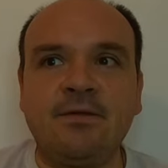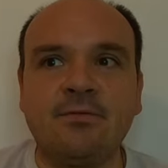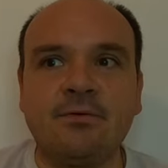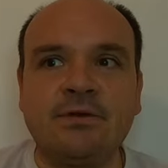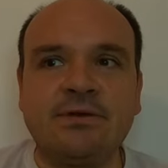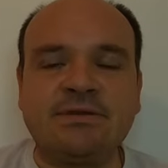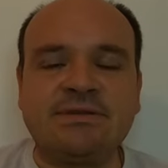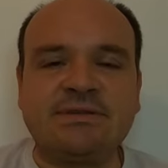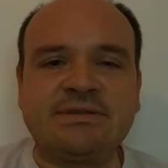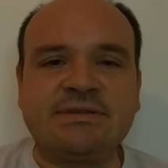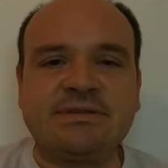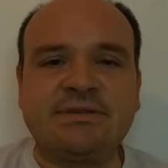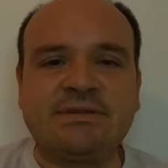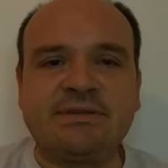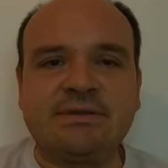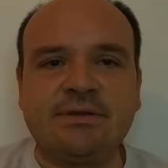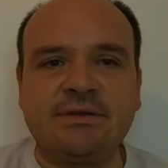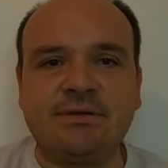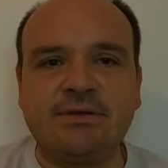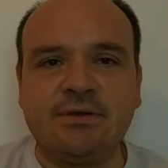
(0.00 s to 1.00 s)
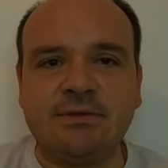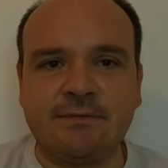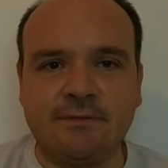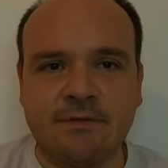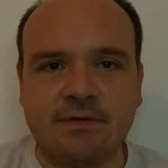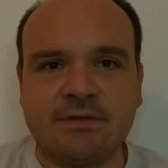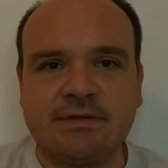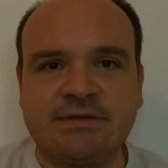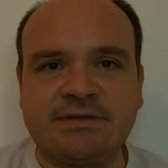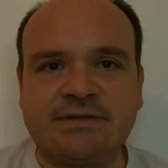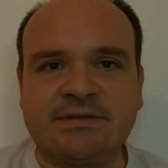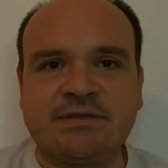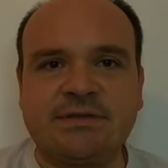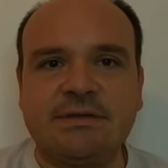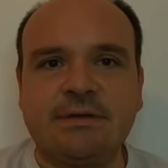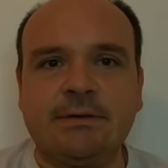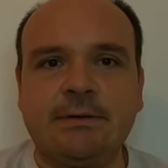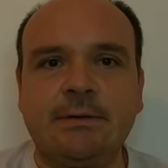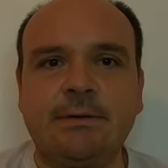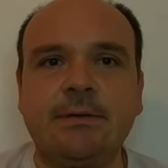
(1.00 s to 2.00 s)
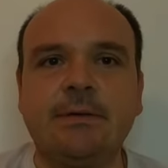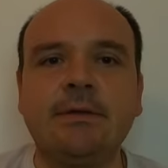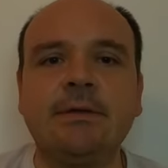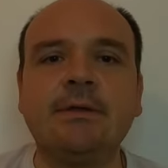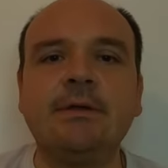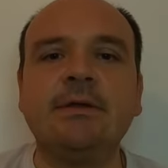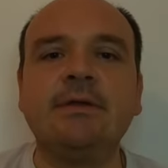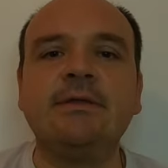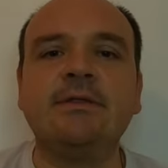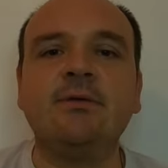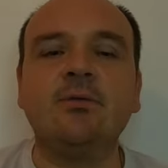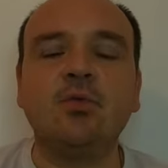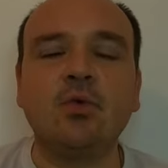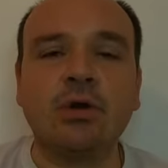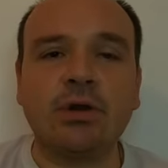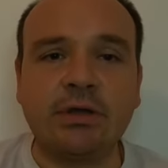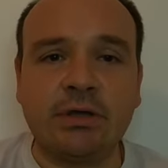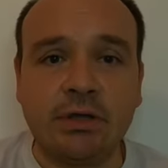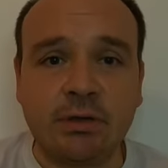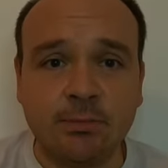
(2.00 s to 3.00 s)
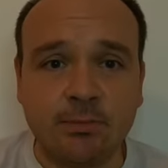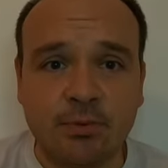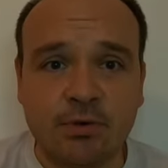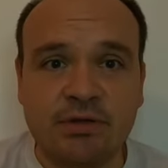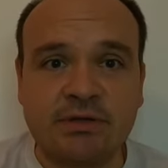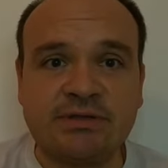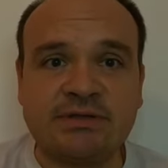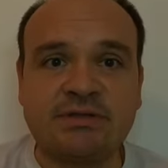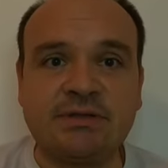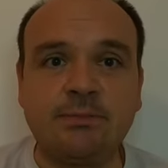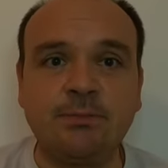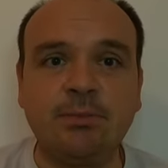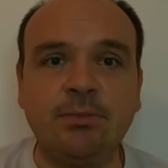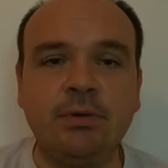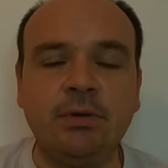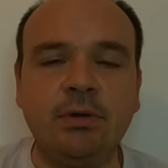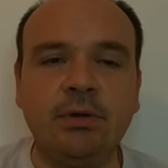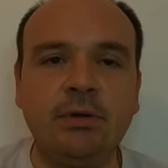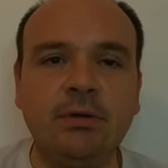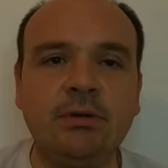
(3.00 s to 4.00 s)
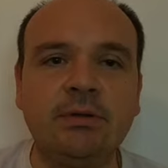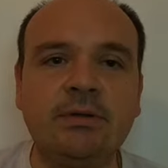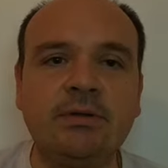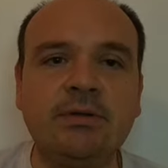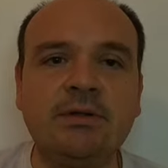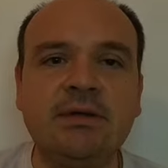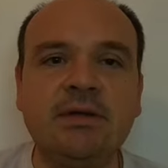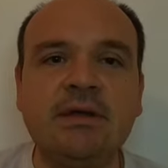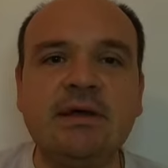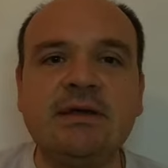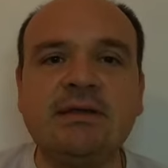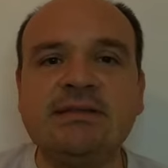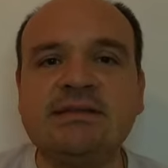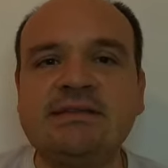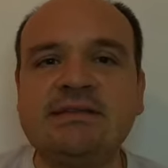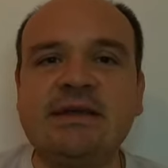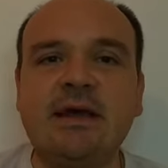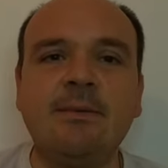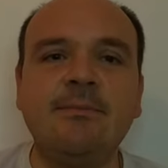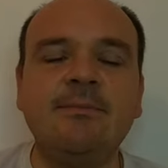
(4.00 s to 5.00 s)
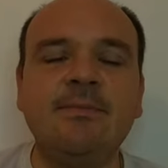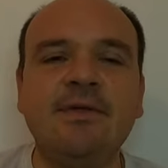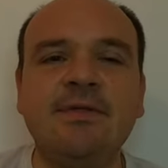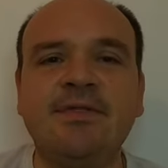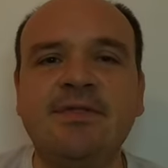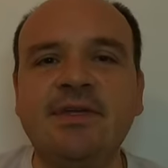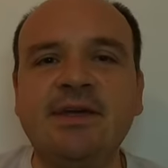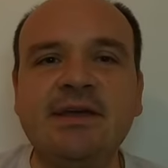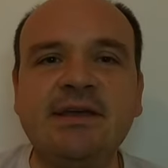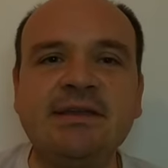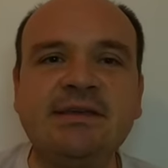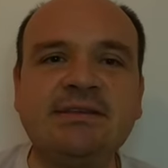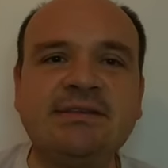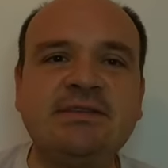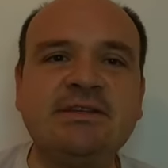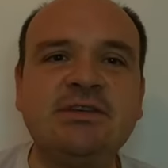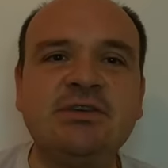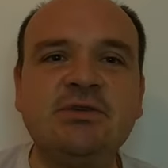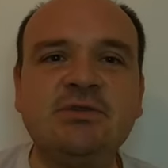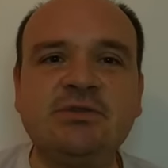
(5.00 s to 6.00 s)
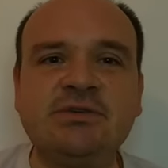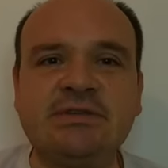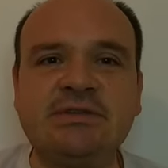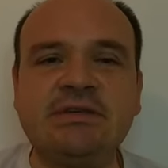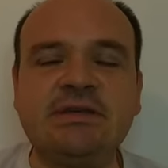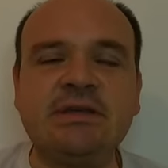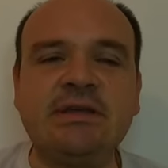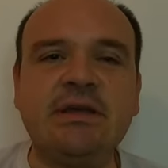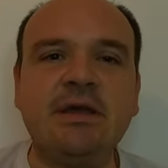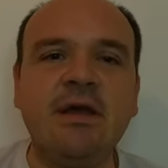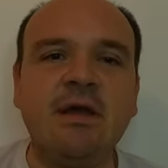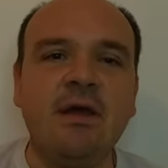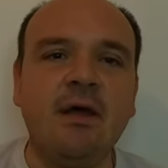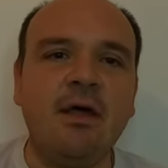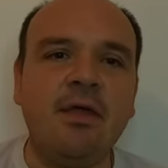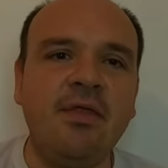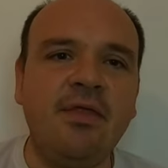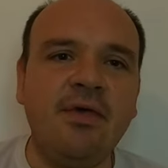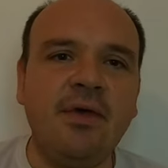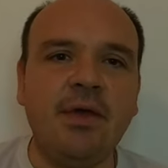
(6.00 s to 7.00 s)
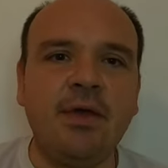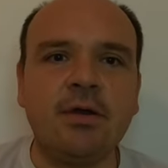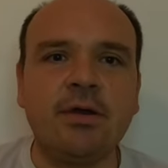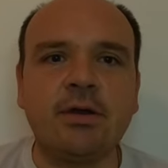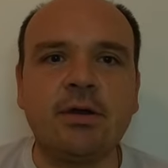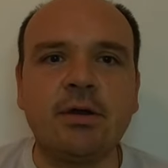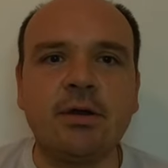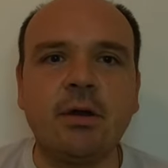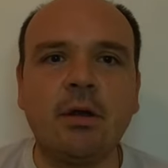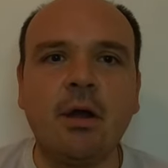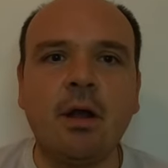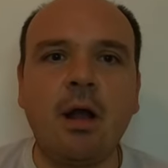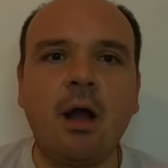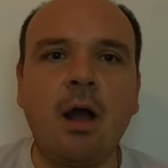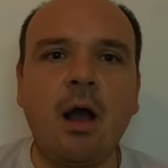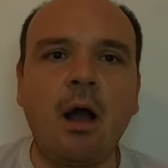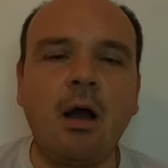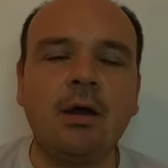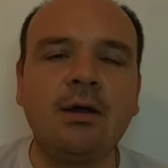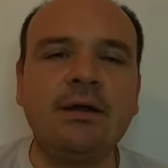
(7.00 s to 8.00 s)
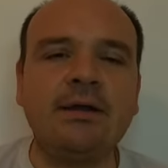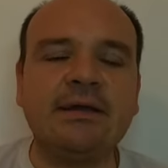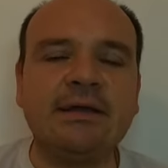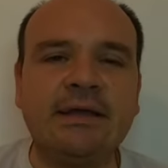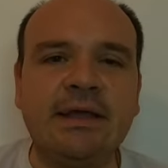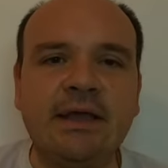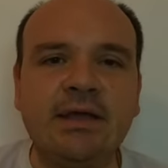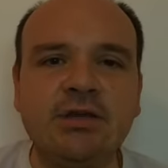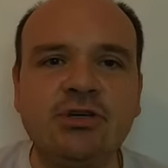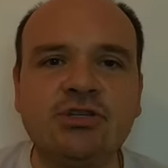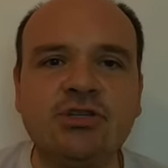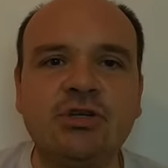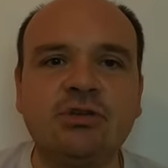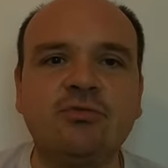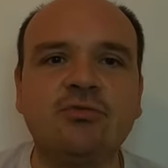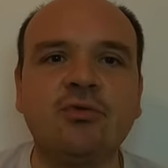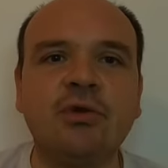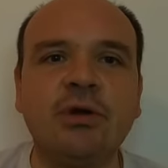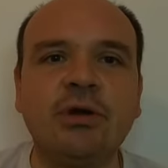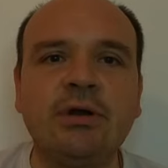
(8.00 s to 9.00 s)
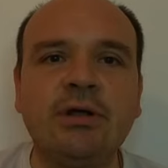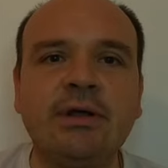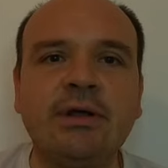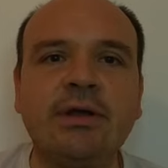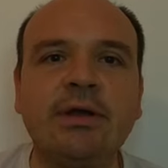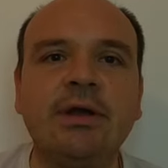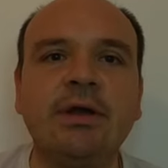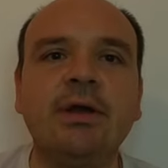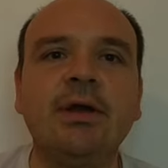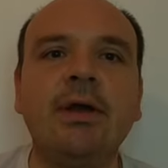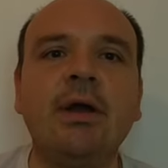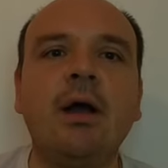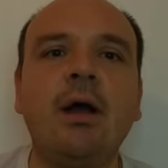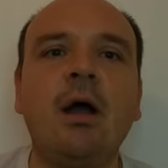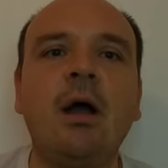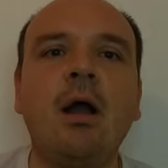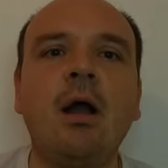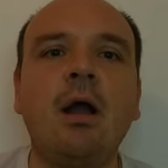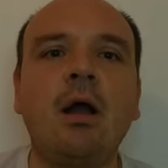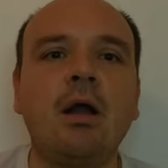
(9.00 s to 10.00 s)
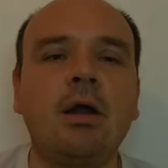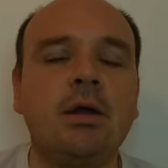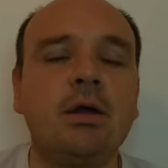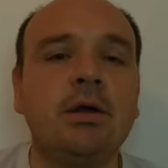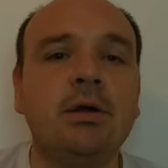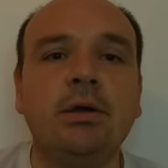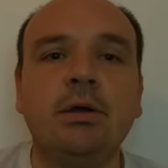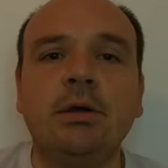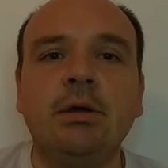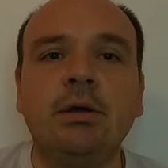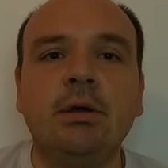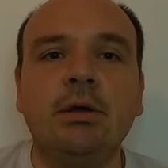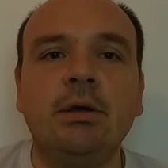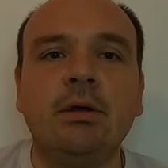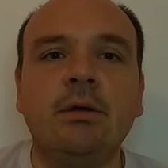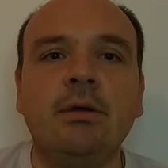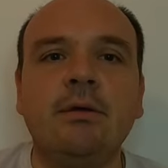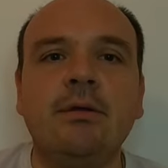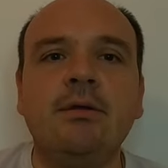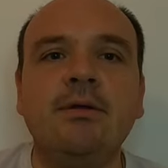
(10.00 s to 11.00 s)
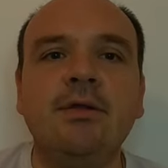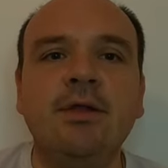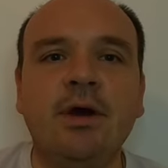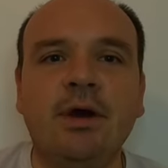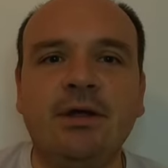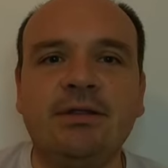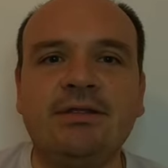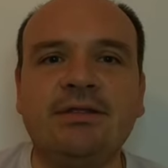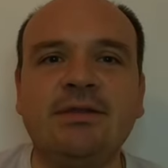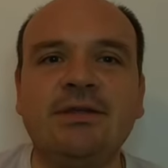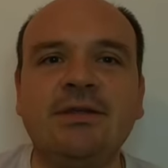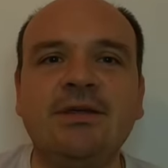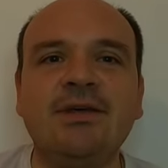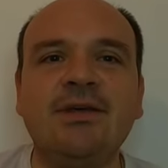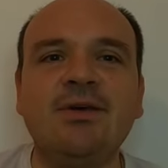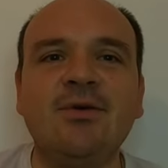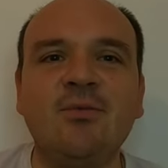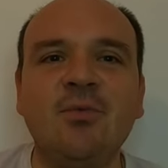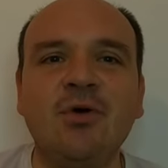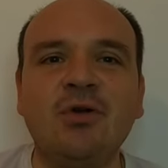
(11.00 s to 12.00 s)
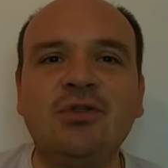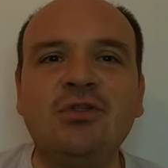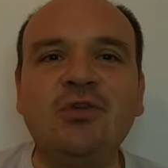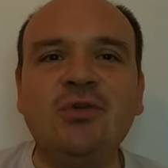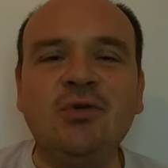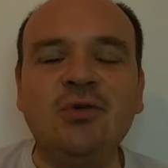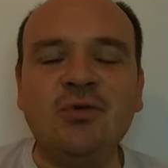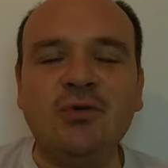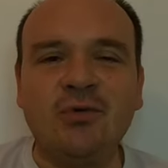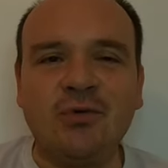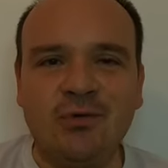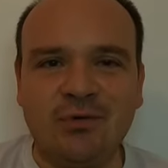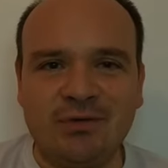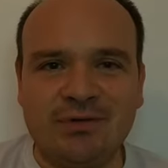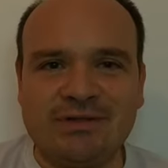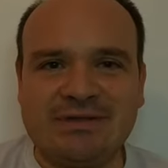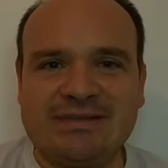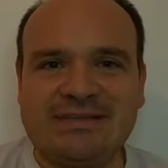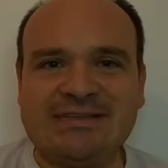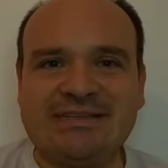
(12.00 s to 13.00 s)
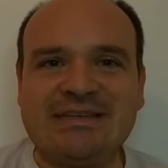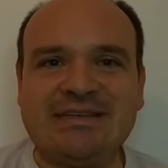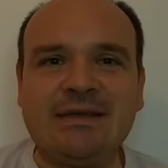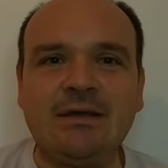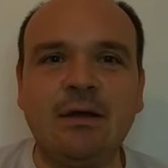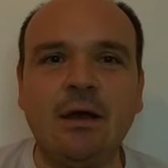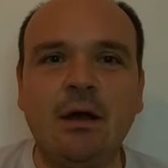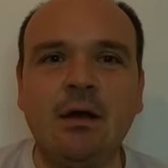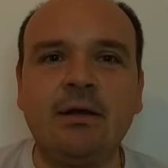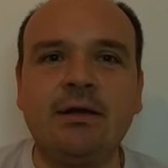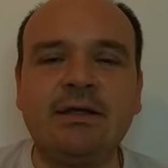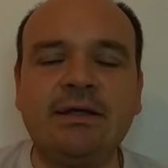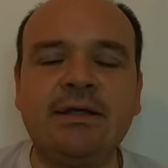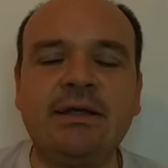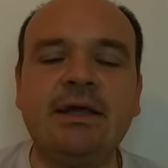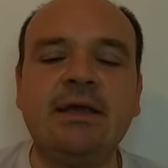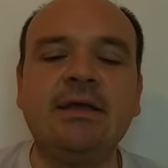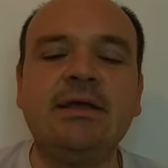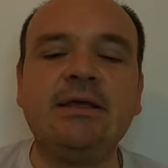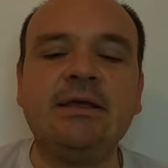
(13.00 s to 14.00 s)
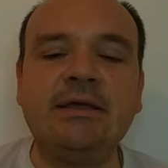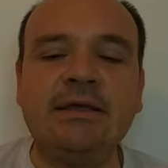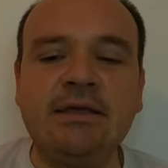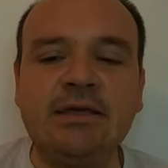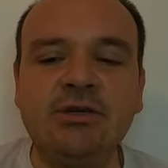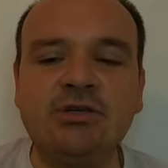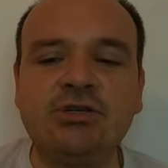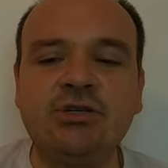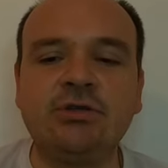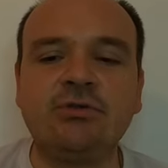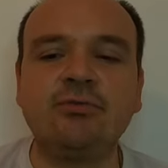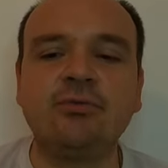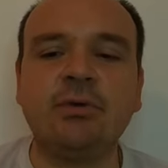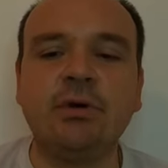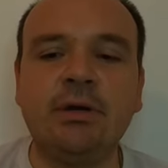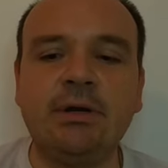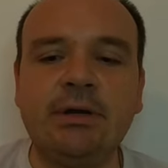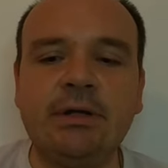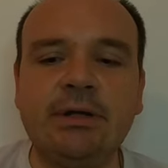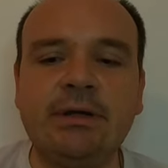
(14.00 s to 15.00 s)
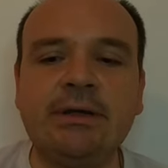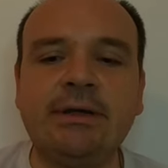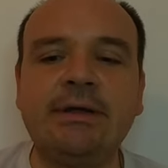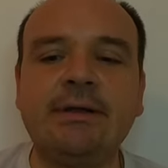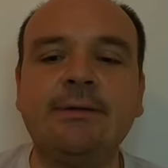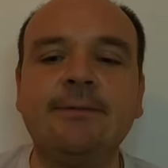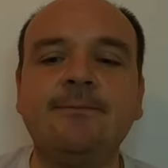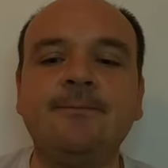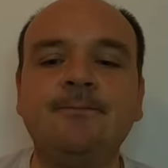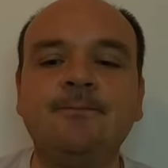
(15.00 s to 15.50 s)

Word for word: there is the difference uh, in the working principle. Some things you see there on K Jetronic uh, are not uh, what you see on KE Jetronic.